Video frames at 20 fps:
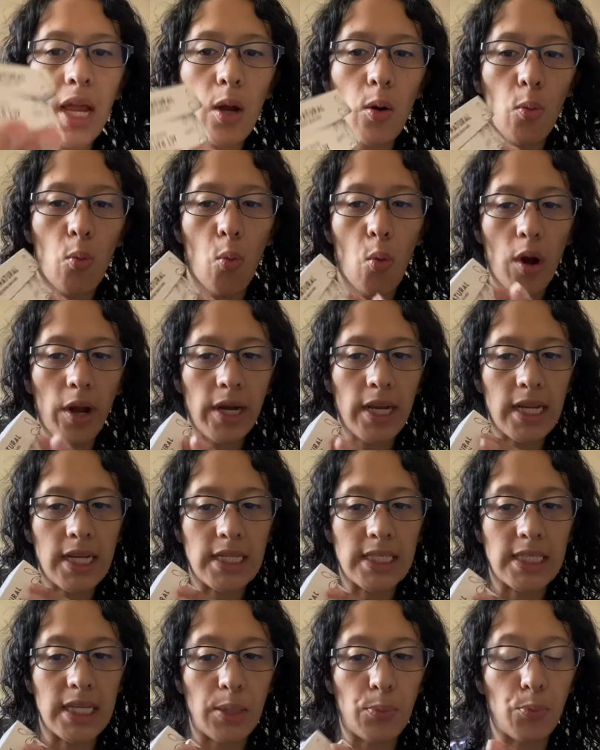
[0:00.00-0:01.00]
One
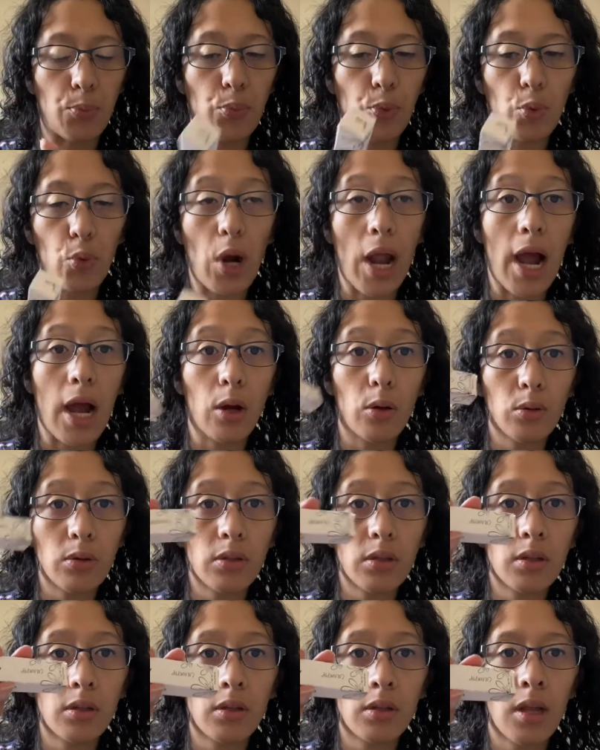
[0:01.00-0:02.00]
is in brown
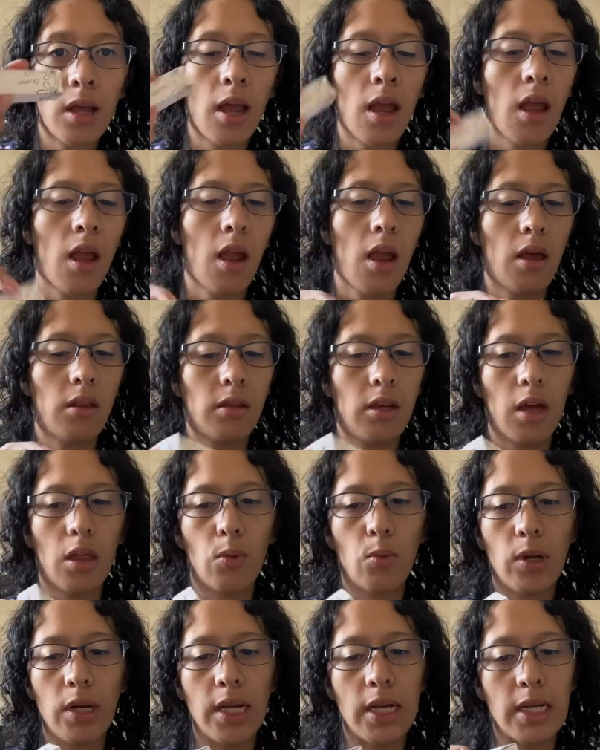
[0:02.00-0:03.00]
and the other
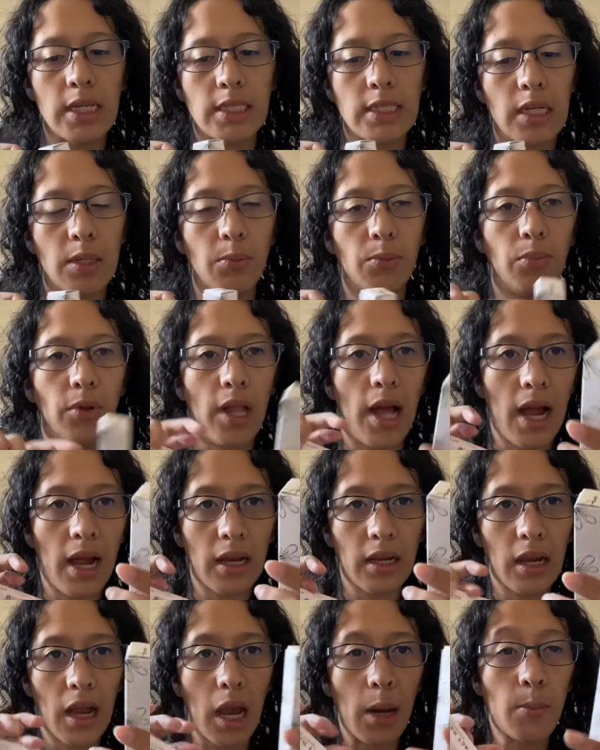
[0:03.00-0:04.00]
one is in
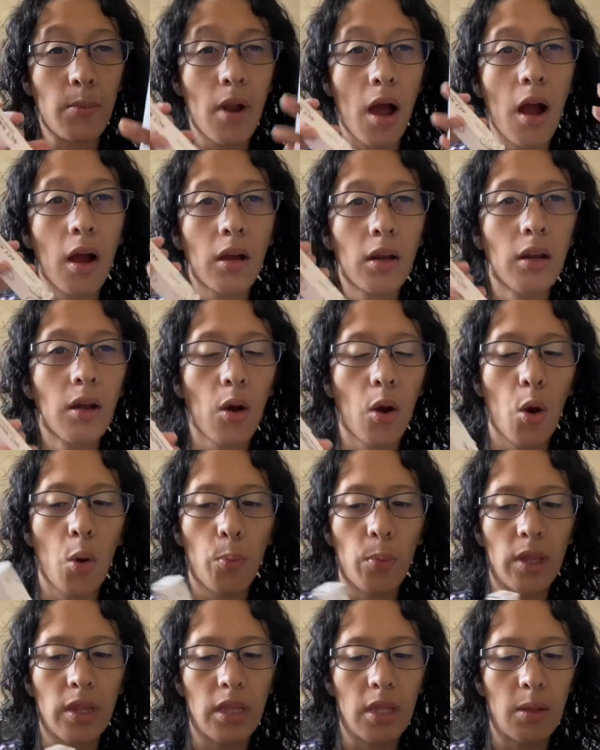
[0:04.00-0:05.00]
black. I'm not gonna open the